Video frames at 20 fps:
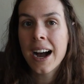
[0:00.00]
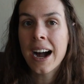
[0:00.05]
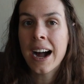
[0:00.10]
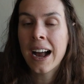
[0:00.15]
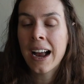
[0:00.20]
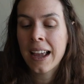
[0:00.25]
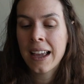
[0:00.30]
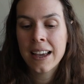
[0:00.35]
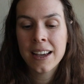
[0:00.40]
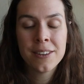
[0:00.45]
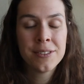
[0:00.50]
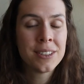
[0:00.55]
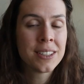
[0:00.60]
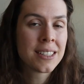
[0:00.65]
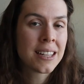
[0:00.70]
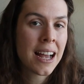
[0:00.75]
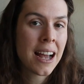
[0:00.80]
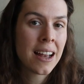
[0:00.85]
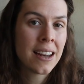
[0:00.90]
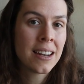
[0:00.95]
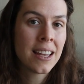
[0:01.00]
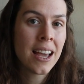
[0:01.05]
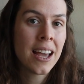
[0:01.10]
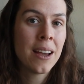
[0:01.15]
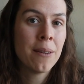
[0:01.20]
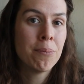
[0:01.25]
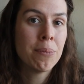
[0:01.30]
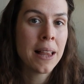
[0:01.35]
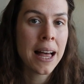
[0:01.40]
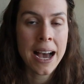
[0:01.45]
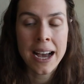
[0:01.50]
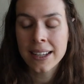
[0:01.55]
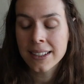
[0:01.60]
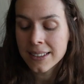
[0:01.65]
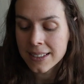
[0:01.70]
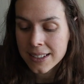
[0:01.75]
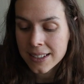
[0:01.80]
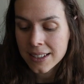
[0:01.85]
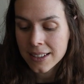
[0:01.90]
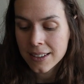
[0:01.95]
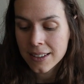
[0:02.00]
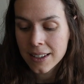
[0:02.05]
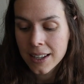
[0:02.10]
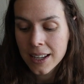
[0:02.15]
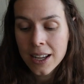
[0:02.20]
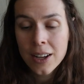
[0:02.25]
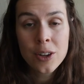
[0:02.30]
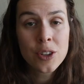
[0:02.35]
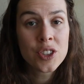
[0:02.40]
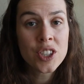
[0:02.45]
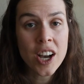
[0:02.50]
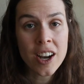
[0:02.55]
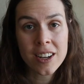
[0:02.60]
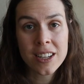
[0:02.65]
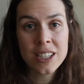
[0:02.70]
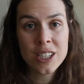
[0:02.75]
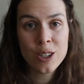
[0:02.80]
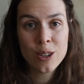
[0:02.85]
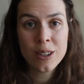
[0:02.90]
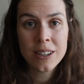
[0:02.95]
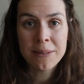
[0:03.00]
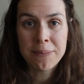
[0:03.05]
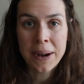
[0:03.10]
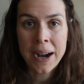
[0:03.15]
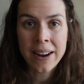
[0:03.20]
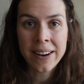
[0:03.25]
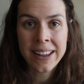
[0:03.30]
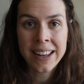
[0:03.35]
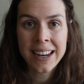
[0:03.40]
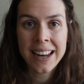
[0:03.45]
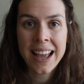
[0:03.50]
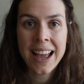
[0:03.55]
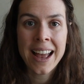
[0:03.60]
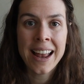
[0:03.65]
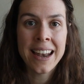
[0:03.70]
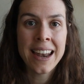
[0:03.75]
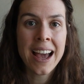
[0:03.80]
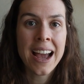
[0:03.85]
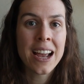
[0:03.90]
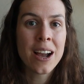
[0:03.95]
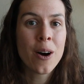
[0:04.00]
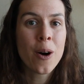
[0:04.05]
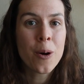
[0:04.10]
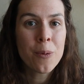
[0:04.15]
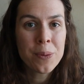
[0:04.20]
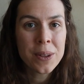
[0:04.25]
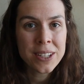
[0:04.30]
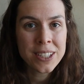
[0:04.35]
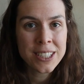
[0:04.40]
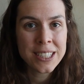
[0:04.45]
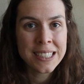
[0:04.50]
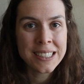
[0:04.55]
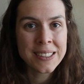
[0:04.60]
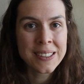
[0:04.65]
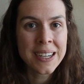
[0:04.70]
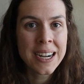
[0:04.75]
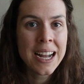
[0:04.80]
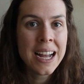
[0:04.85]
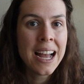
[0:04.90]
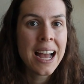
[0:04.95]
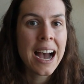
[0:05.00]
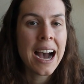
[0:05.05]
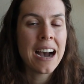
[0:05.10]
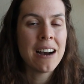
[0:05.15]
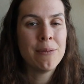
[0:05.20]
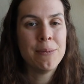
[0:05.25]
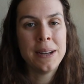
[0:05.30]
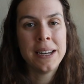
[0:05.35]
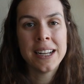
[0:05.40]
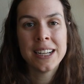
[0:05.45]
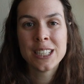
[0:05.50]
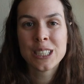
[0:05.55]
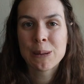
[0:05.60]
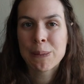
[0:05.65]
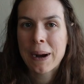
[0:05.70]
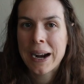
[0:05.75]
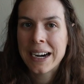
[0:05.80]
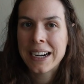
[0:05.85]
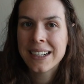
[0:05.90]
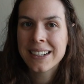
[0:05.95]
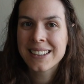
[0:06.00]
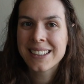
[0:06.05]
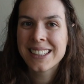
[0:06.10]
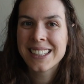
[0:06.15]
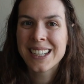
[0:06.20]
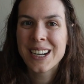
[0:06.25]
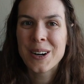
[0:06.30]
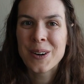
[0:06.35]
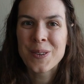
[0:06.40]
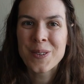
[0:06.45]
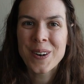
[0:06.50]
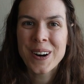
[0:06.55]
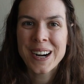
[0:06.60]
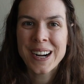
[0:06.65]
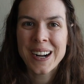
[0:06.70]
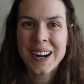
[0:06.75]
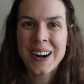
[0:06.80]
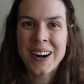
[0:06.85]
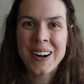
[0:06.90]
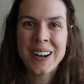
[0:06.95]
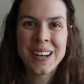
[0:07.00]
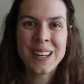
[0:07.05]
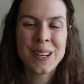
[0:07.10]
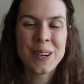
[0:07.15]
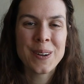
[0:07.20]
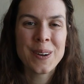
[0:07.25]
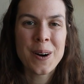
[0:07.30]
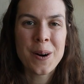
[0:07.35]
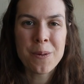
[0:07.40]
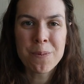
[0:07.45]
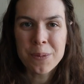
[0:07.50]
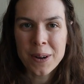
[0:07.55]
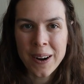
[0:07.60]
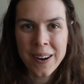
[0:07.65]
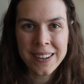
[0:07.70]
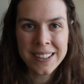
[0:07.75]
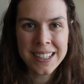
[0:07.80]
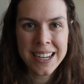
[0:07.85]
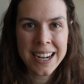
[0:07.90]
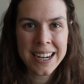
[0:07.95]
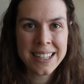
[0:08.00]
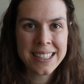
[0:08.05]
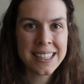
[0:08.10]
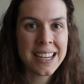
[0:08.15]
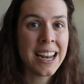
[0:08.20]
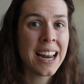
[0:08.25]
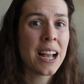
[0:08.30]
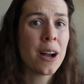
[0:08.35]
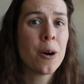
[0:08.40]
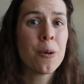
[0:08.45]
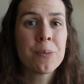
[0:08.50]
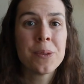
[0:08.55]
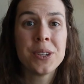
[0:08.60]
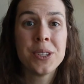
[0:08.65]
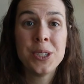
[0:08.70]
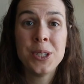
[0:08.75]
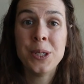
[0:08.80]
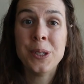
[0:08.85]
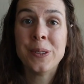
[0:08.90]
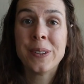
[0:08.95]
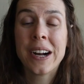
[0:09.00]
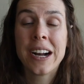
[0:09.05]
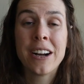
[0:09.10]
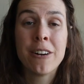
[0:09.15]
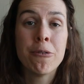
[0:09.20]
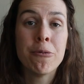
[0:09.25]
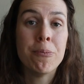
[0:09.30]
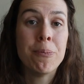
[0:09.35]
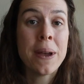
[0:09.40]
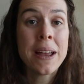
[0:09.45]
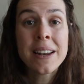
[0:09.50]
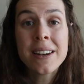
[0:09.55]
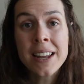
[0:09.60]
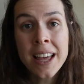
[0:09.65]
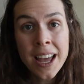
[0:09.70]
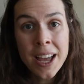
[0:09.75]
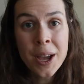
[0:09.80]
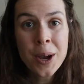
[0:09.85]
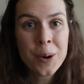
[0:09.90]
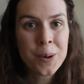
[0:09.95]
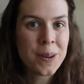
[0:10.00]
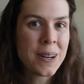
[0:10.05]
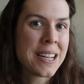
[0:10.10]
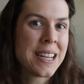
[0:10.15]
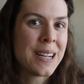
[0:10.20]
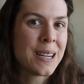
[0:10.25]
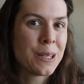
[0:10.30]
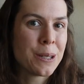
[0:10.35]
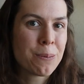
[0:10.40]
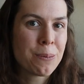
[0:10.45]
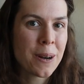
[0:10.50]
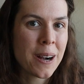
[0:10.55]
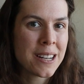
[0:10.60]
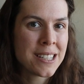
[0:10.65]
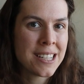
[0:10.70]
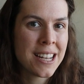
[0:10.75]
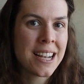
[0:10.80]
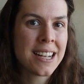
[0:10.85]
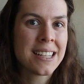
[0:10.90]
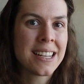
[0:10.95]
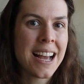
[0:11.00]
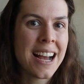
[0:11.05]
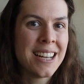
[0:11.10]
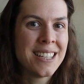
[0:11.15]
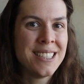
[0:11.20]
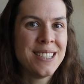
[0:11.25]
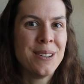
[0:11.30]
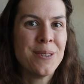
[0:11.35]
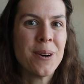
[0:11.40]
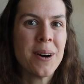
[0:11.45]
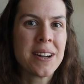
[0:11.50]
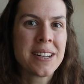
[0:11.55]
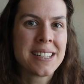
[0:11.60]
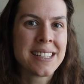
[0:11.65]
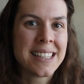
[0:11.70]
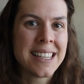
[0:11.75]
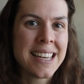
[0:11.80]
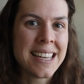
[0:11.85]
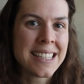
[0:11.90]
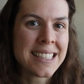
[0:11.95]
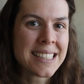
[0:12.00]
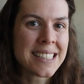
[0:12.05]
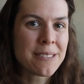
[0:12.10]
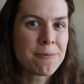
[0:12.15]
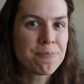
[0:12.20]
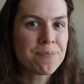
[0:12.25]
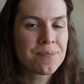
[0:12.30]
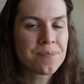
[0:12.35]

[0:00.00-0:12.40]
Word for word: I have just had a blast talking to you about it, and I hope that you have been inspired to go work on your own projects, and I hope that you have been working on a project as you watch this.